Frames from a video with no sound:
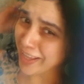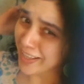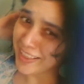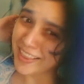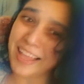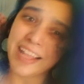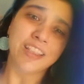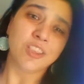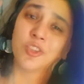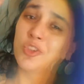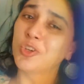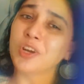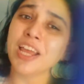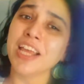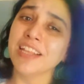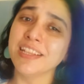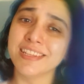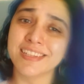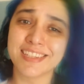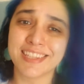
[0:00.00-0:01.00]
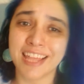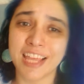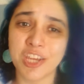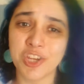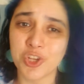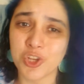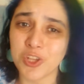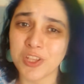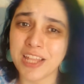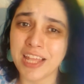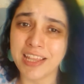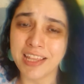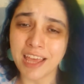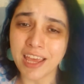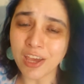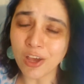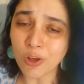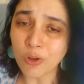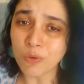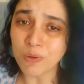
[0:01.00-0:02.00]
that train station and
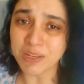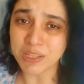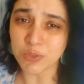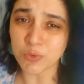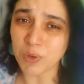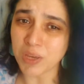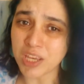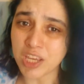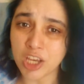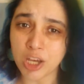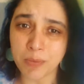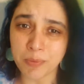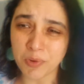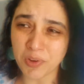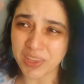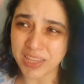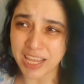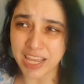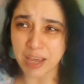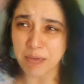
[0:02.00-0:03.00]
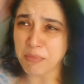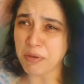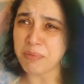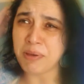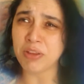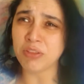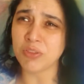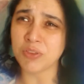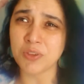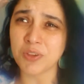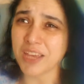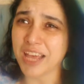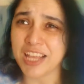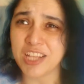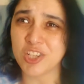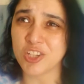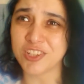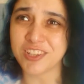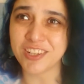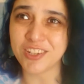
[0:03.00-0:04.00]
I always wake up when I am about to
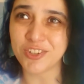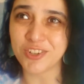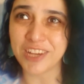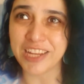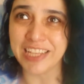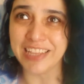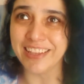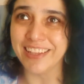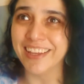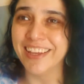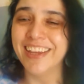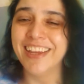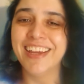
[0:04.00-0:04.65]
catch the train,